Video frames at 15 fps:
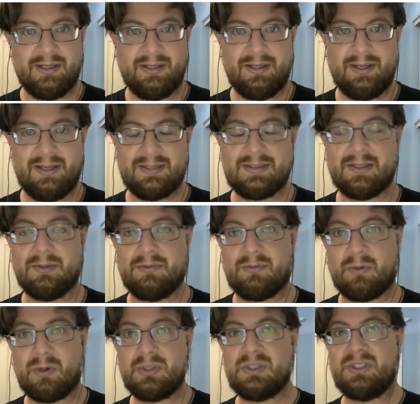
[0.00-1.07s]
It's
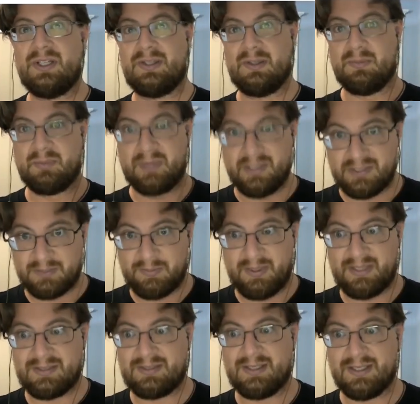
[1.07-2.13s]
unfortunate that
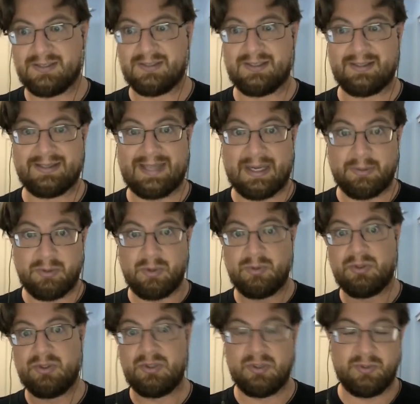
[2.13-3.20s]
Brightspace doesn't allow you
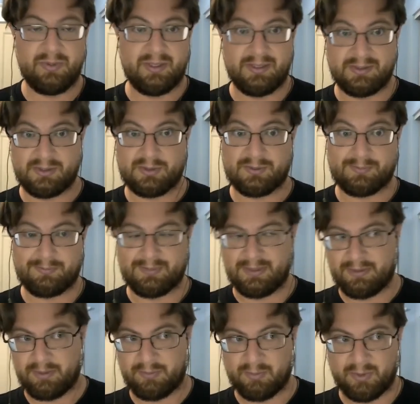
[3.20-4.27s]
to do this a
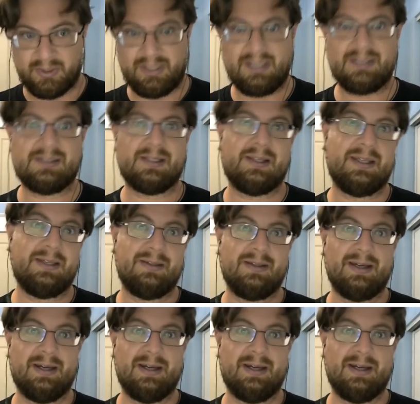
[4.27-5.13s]
little more easily,